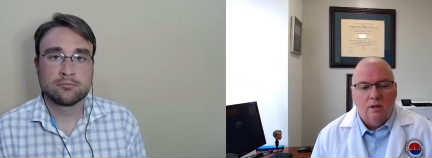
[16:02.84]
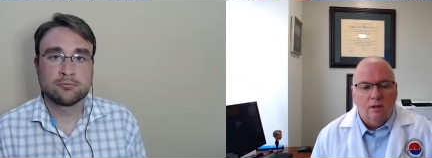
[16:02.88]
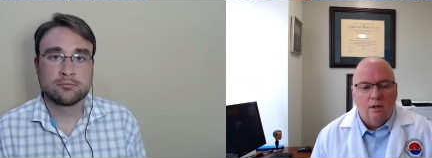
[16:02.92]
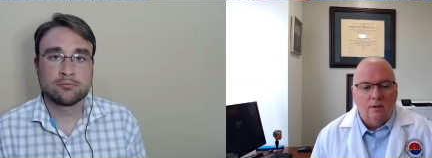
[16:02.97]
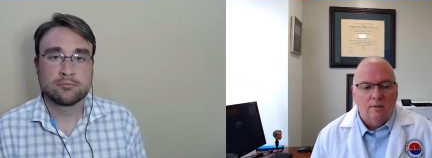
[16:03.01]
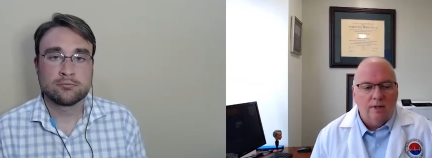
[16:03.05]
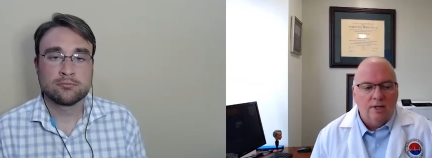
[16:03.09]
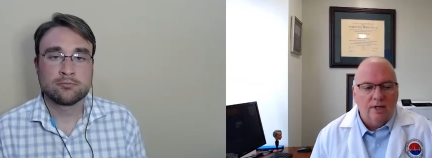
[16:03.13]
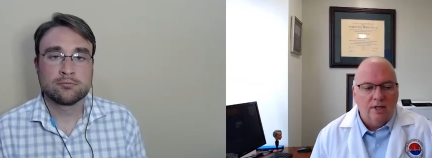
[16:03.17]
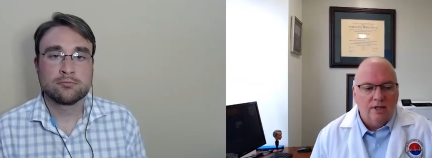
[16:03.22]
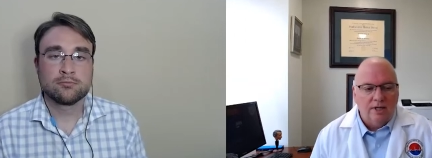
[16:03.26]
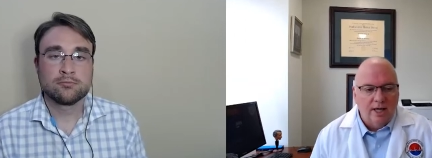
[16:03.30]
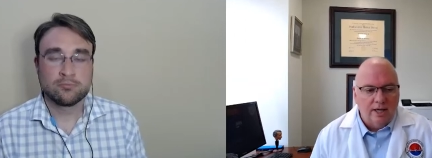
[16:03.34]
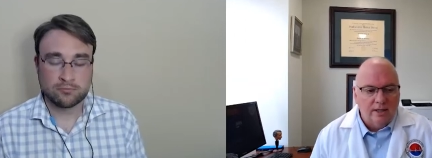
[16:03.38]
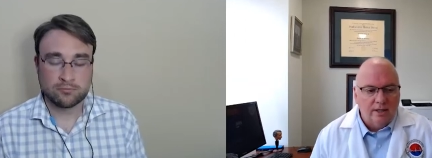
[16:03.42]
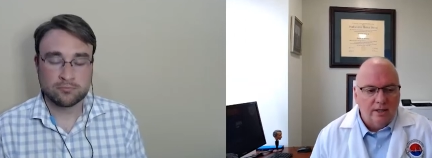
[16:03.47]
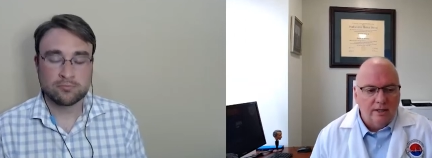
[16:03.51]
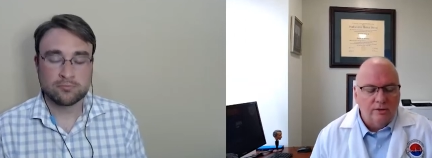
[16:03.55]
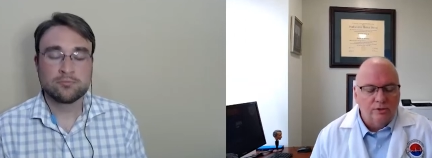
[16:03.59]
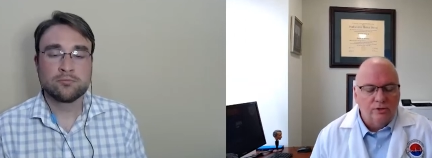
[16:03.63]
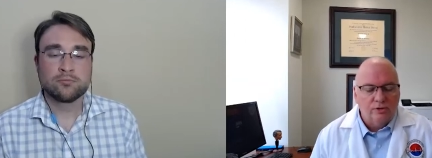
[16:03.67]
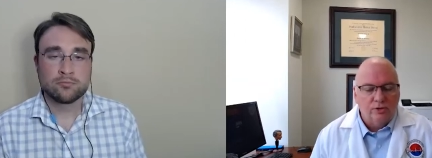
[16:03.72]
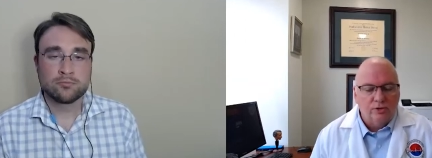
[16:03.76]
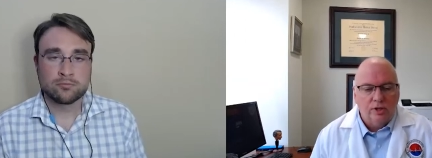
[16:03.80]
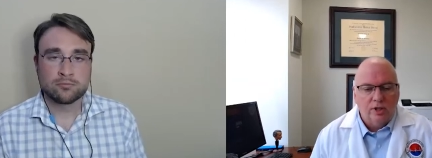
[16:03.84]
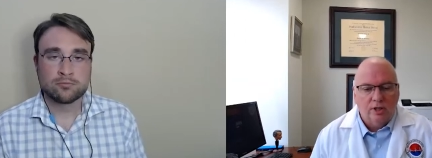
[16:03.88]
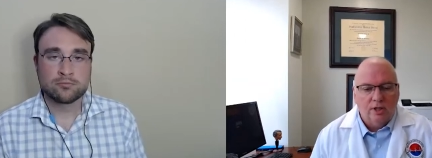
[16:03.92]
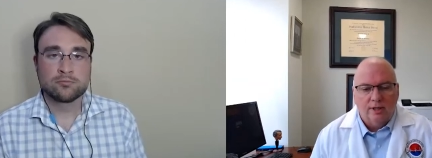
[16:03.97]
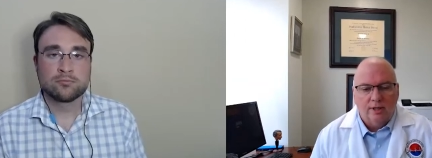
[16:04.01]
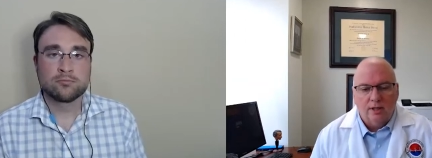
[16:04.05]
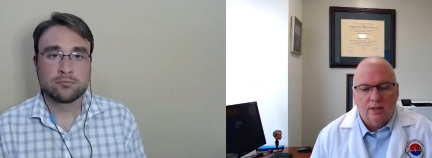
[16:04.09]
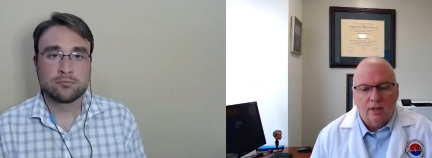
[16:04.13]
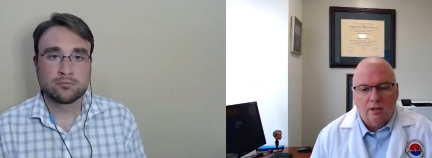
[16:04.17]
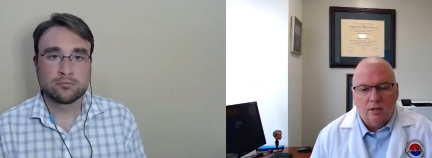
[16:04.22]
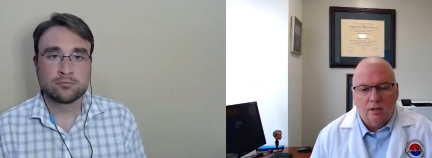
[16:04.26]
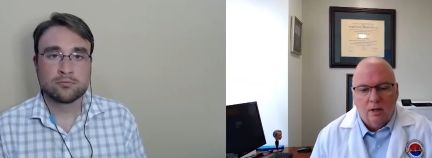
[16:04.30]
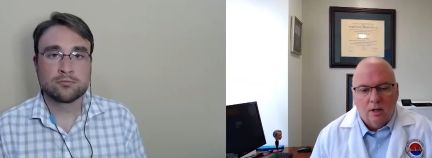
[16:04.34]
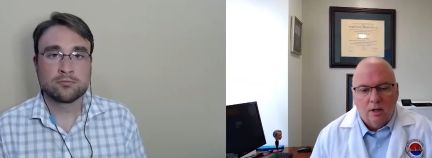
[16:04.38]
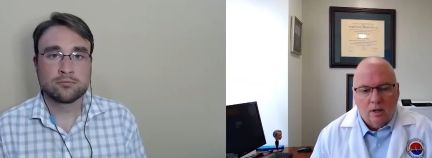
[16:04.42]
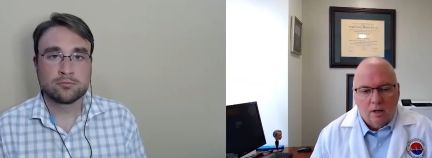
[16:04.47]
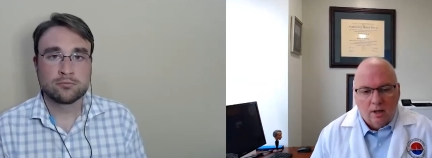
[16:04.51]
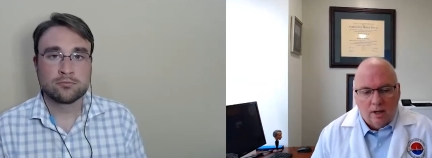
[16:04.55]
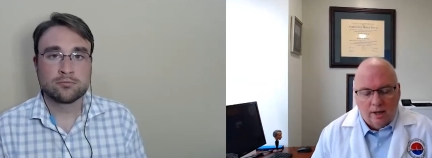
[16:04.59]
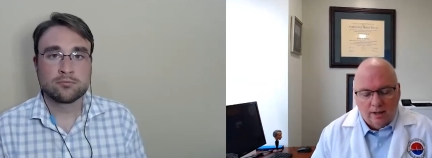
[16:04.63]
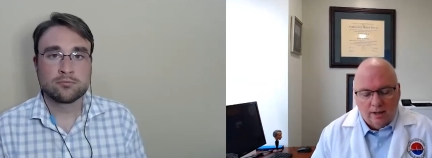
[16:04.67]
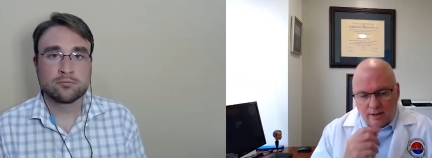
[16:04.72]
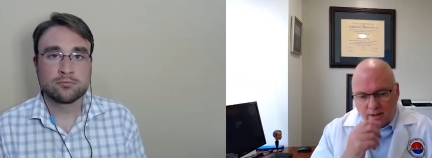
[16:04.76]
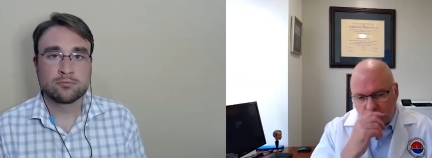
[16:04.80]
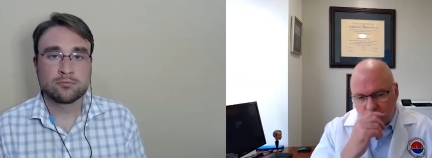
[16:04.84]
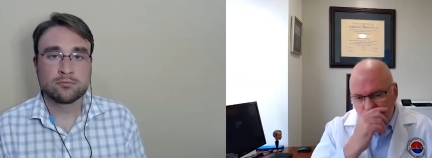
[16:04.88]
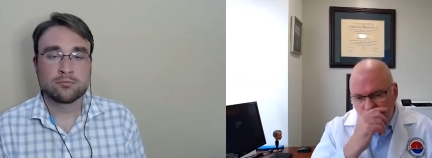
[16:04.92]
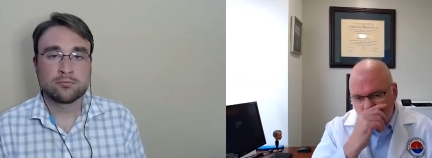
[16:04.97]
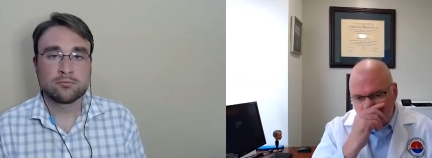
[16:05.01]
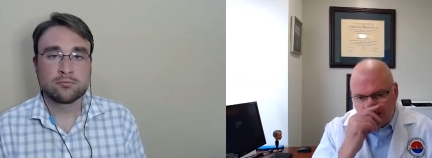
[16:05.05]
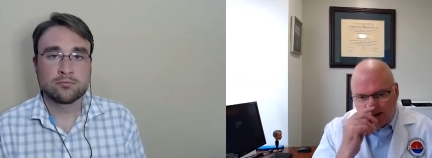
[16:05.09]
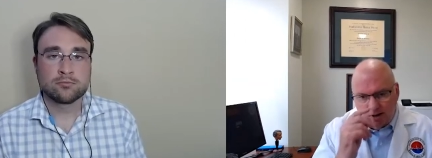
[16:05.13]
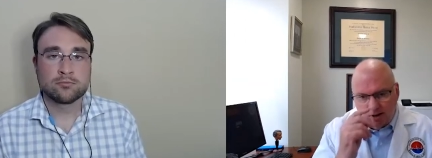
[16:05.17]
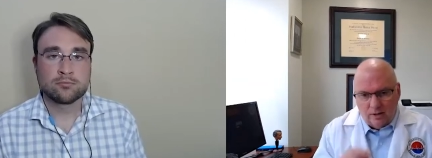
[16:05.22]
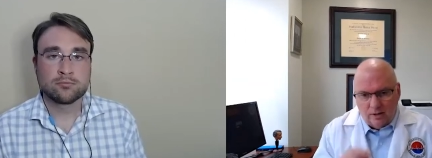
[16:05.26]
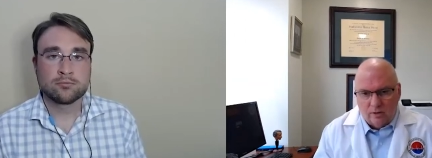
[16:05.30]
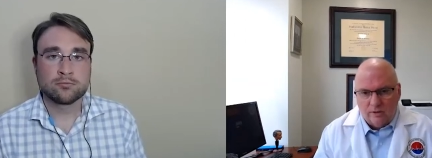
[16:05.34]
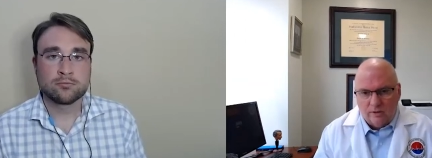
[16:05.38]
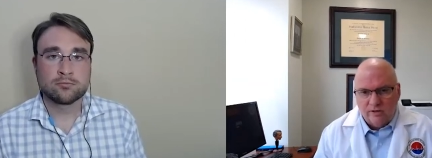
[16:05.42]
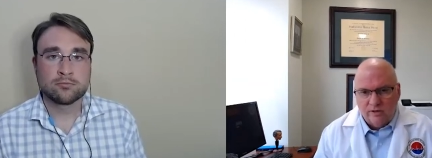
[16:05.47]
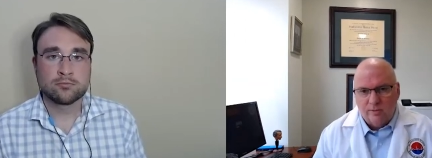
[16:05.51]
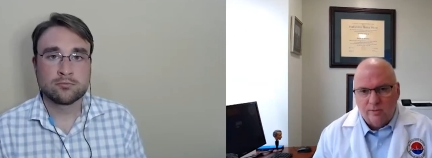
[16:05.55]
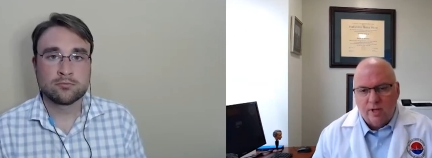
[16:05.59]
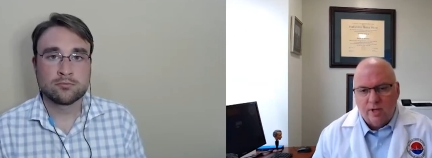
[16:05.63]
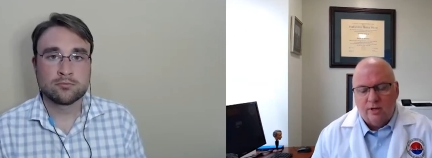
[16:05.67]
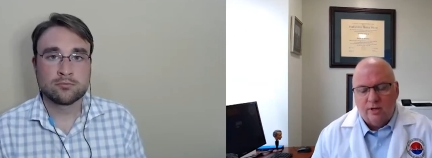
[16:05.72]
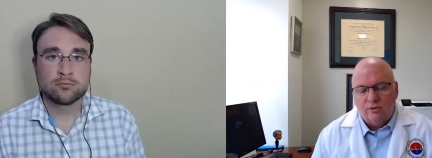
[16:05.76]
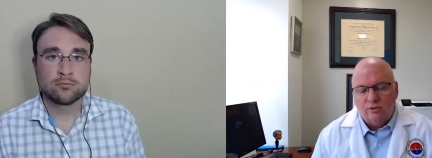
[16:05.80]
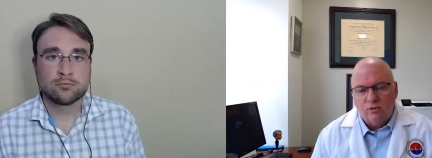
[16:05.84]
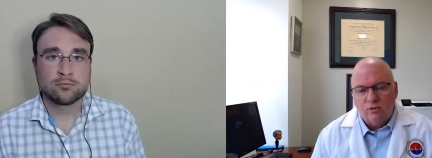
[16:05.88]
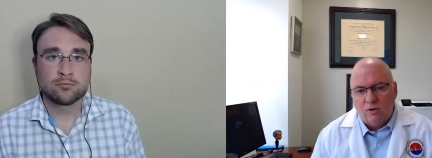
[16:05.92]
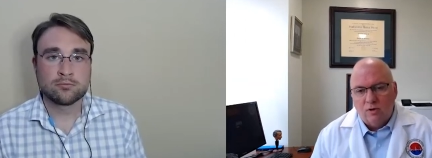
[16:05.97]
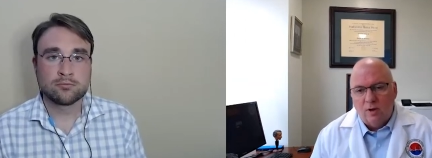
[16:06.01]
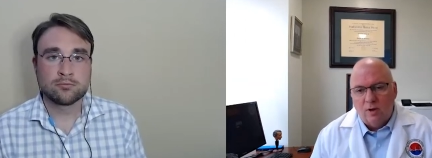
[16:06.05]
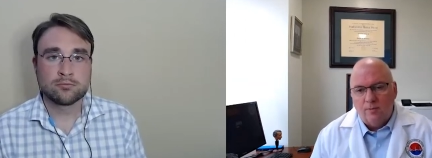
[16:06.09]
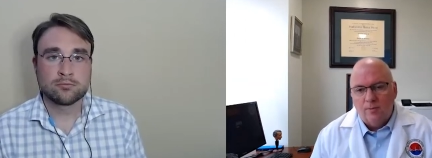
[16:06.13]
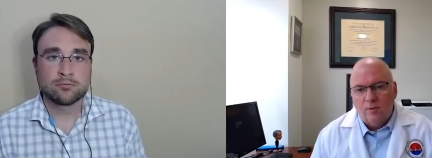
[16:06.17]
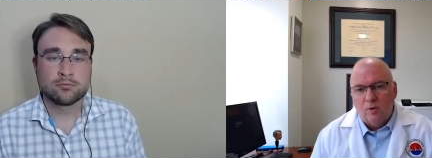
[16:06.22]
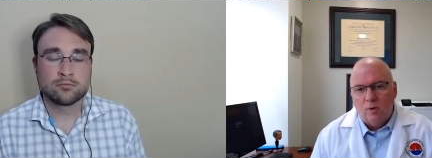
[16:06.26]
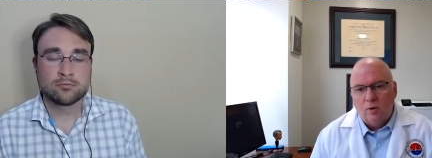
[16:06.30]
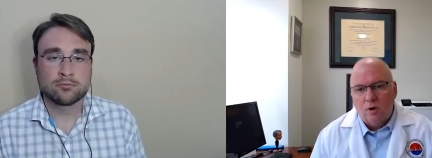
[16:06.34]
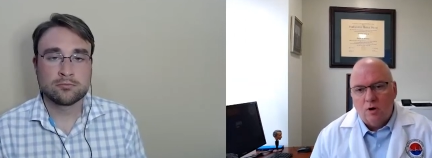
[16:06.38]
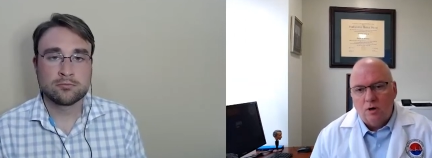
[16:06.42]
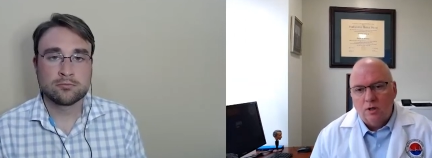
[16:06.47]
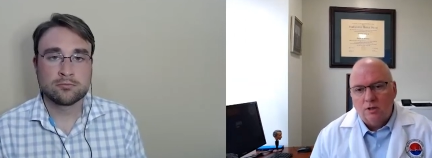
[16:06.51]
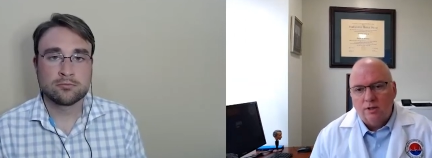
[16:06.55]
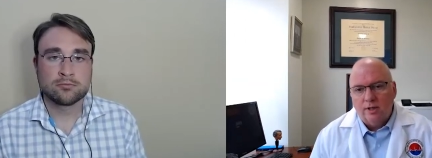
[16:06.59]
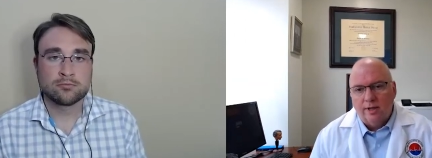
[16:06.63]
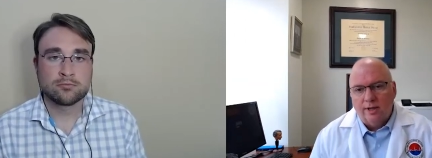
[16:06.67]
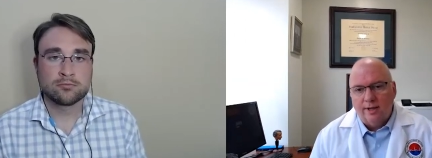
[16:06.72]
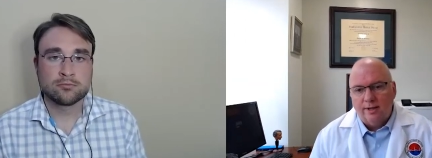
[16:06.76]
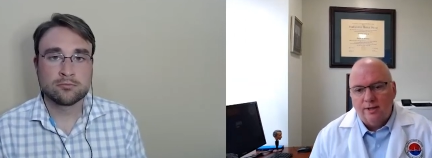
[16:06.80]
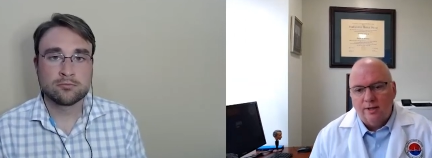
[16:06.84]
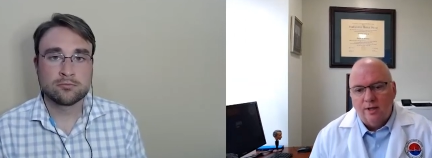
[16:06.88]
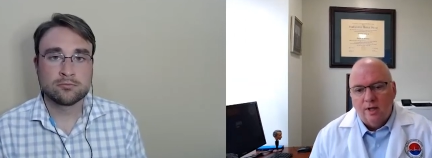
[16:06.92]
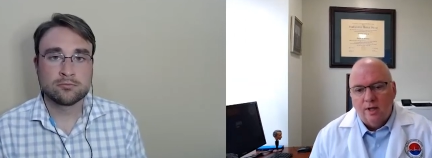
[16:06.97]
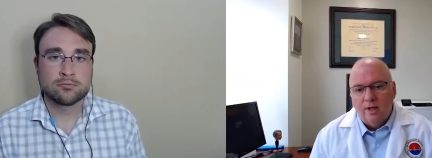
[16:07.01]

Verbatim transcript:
Speaker 1: a kinetic injury like a, a, gunshot or some kind of trauma or heart attack.